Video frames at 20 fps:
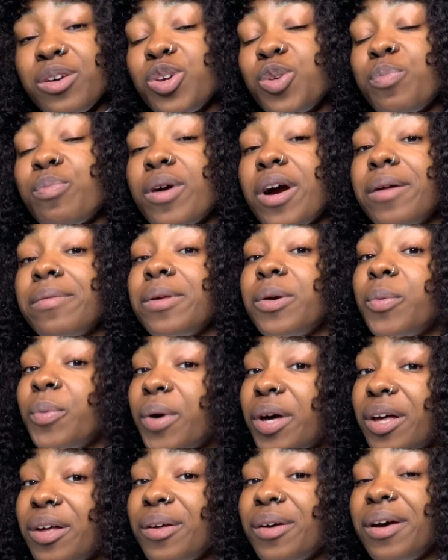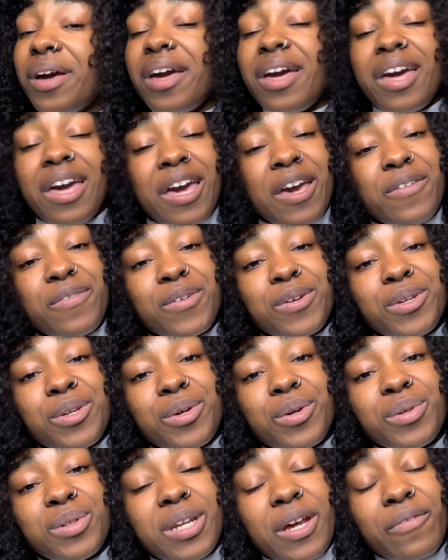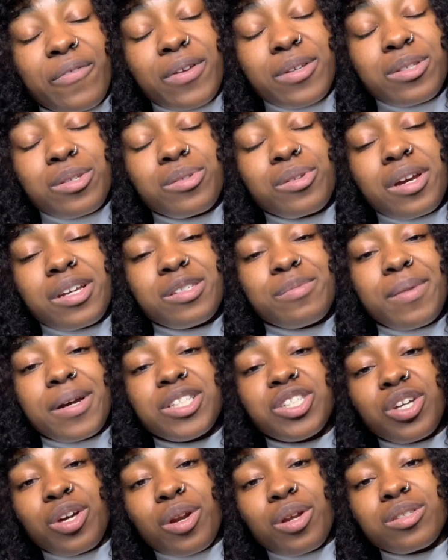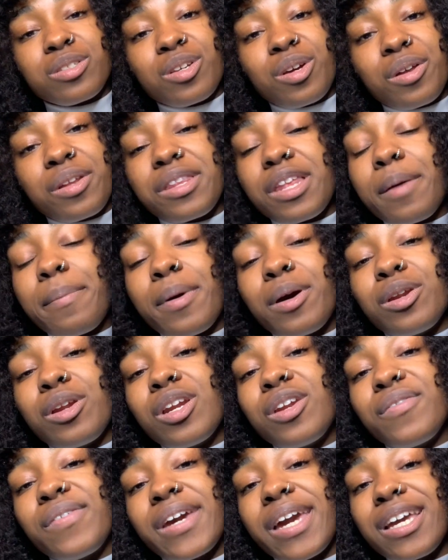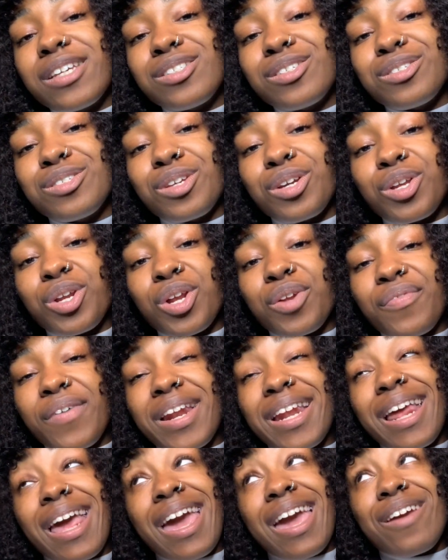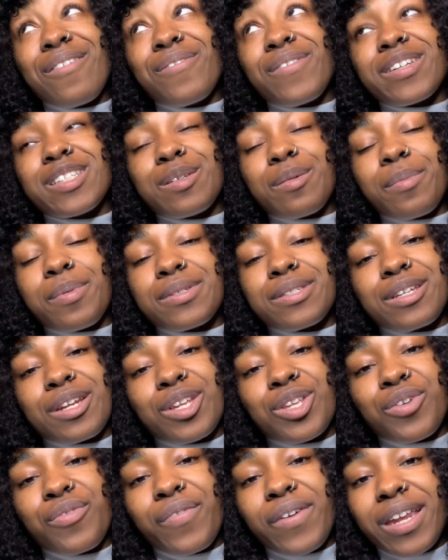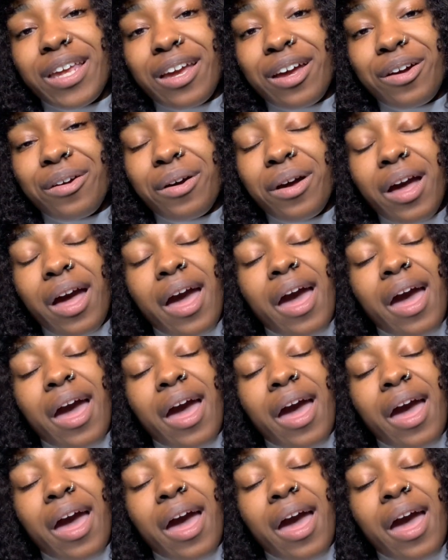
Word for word: You probably will. If you do, definitely subscribe to my channel. Turn on that bell notification so you're notified every 10% of the video.